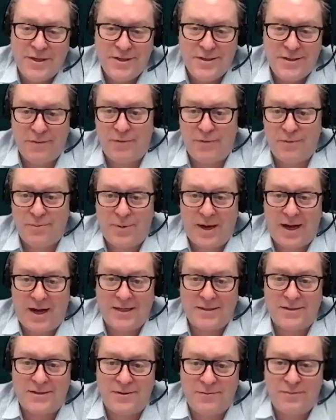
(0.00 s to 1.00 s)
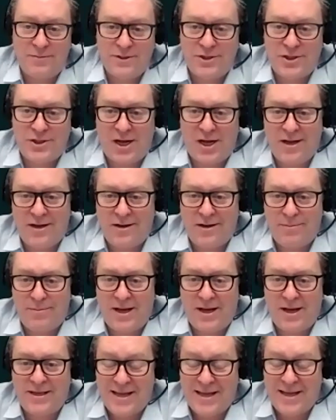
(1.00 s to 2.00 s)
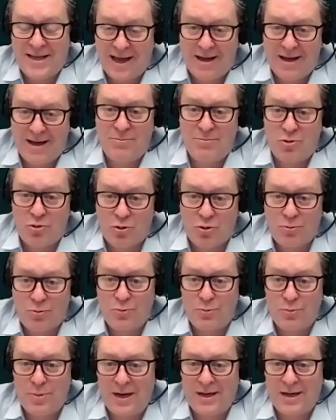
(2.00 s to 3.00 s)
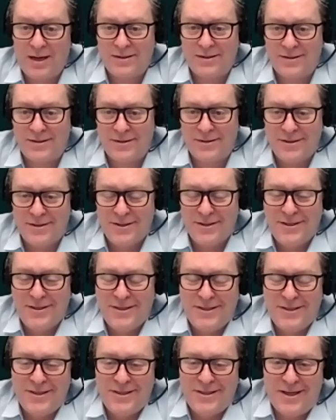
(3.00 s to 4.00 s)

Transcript: different parts of the chain are making abnormal parts,